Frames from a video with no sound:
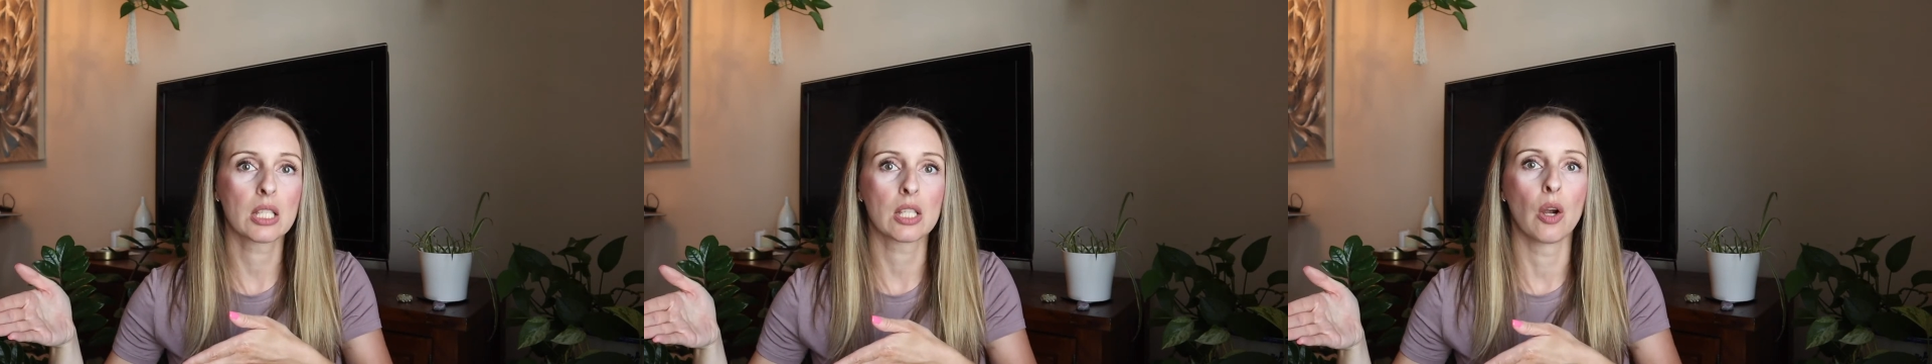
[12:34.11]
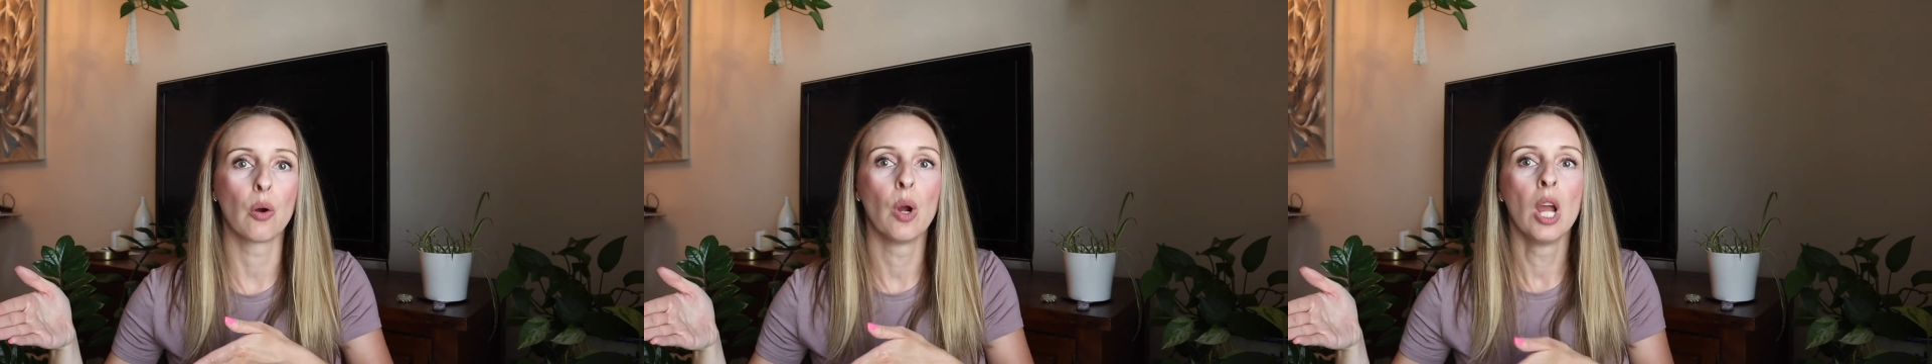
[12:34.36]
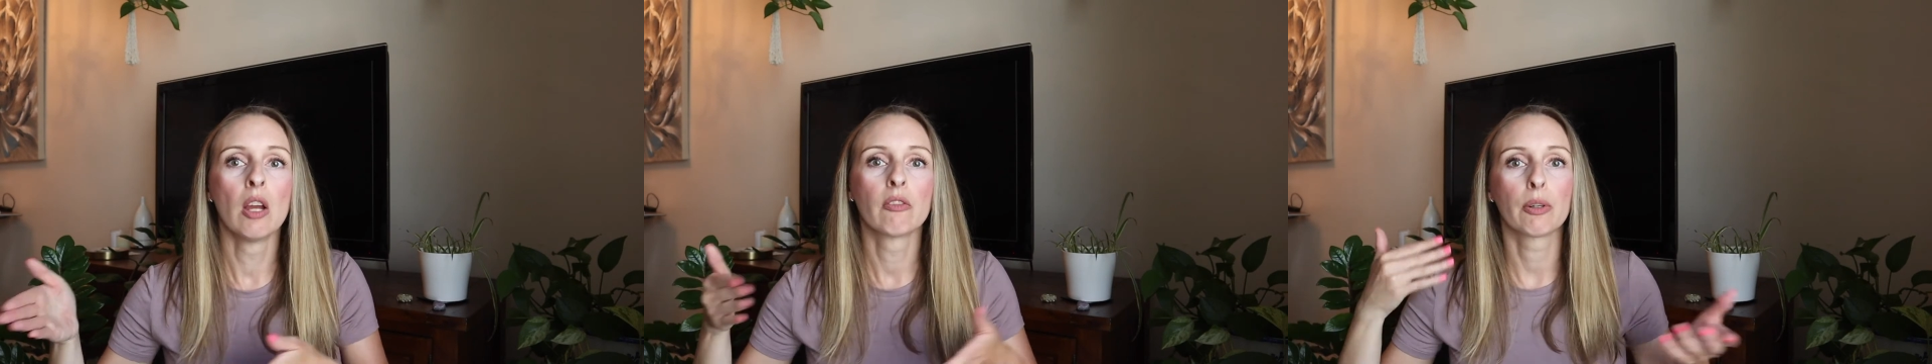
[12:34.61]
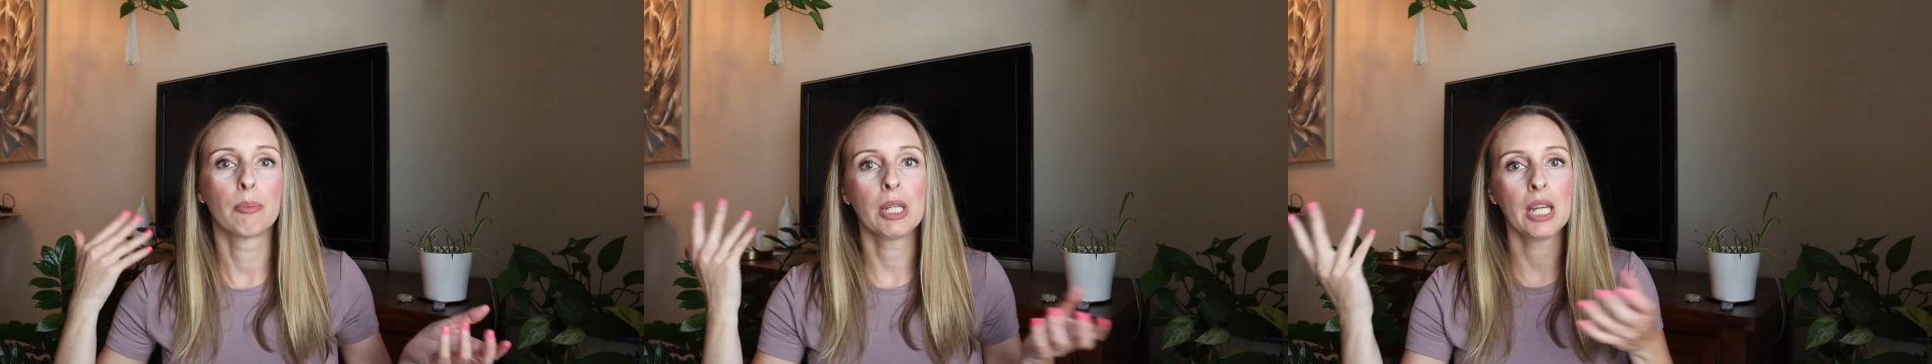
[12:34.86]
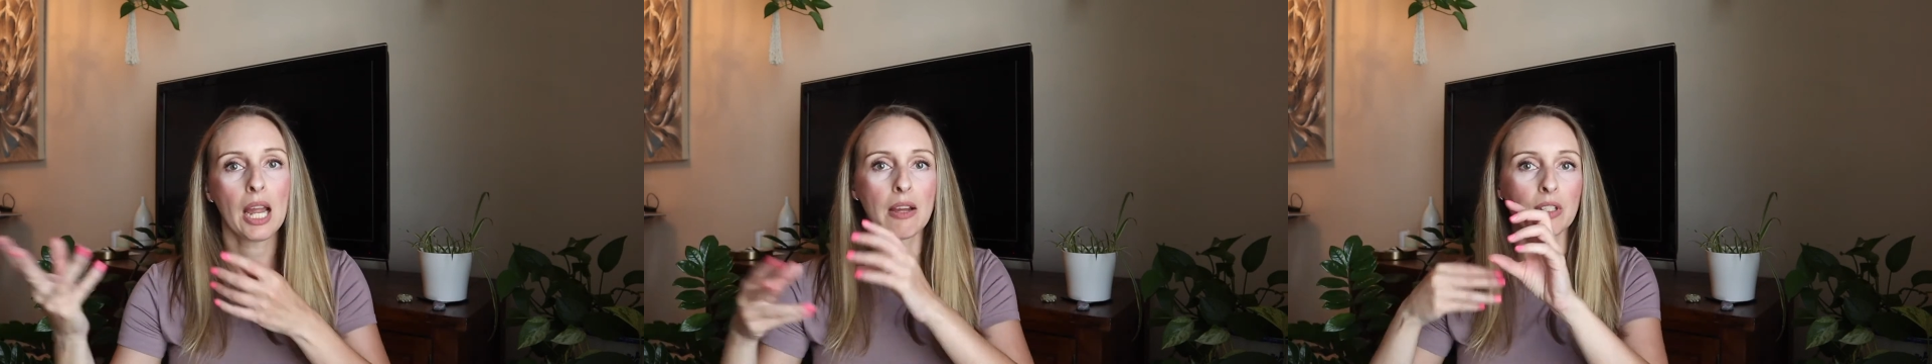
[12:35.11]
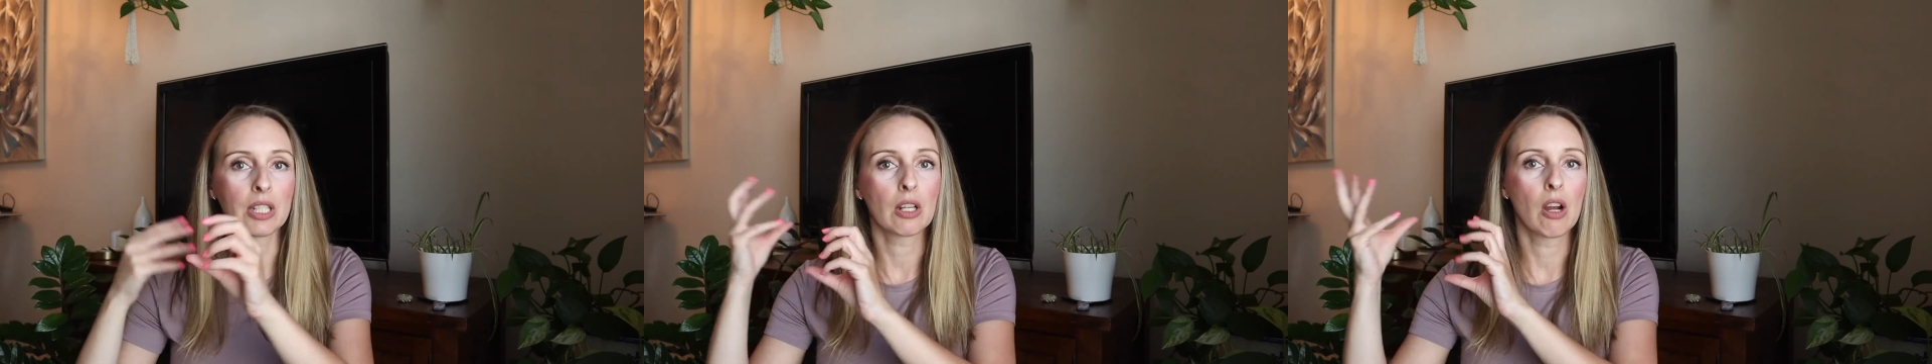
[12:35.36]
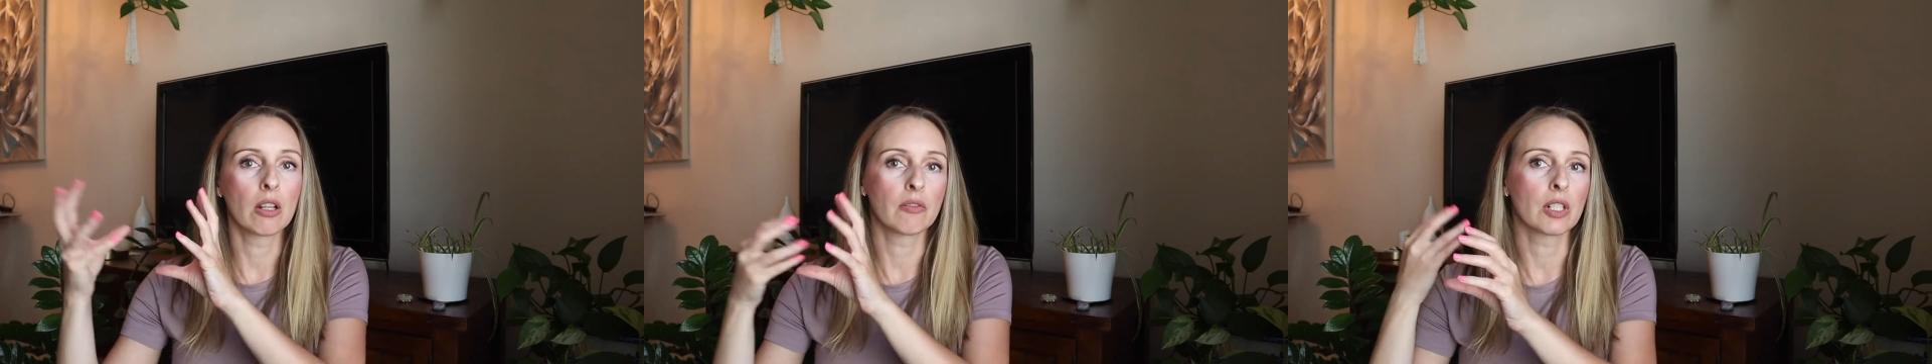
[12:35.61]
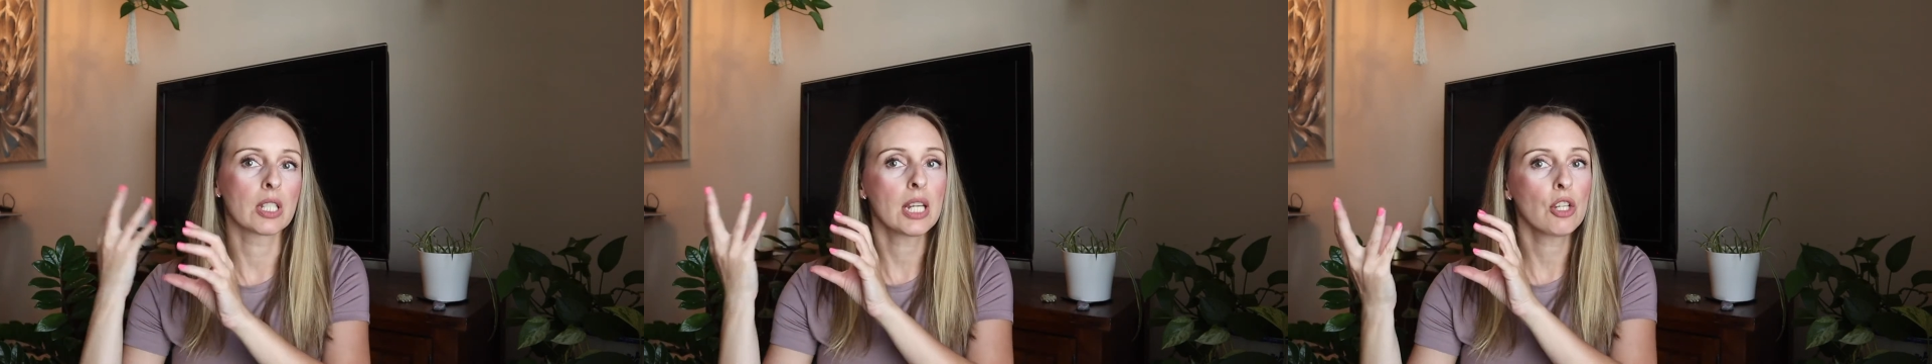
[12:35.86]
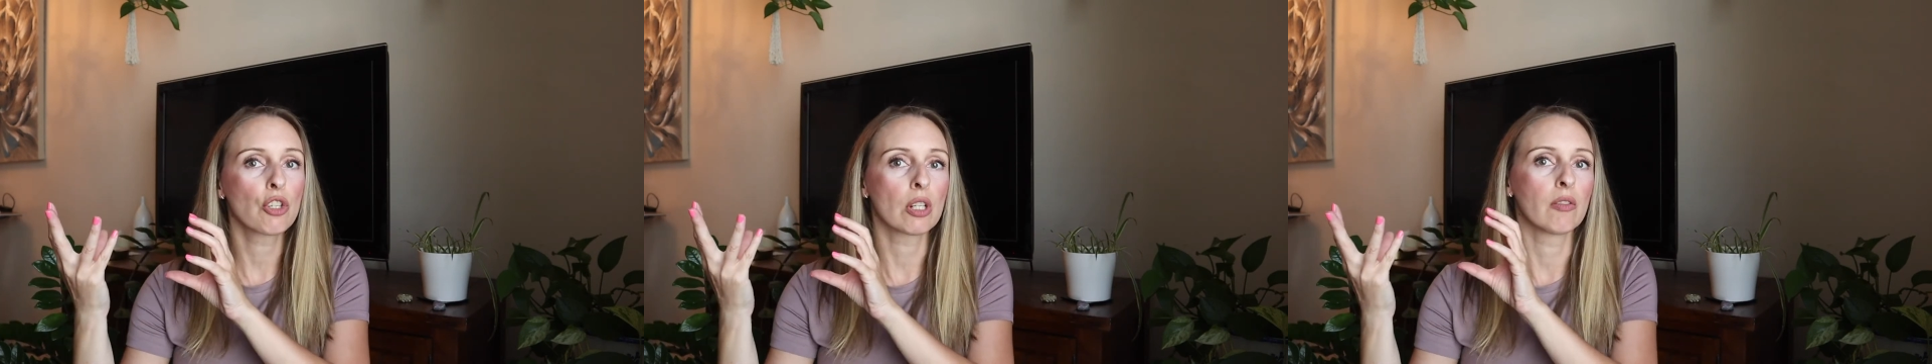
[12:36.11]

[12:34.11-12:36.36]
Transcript: So for me, having the conversation